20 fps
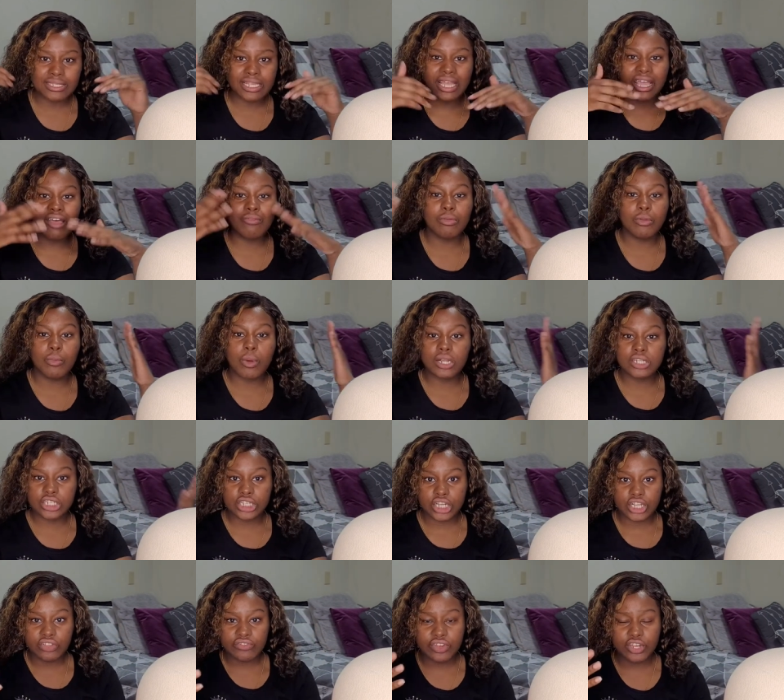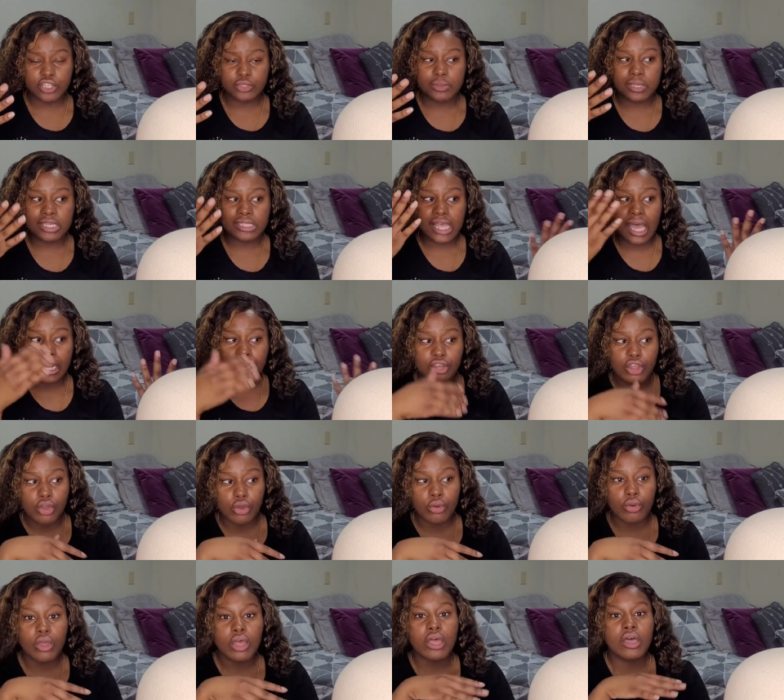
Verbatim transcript: Like I've been watching other videos because I know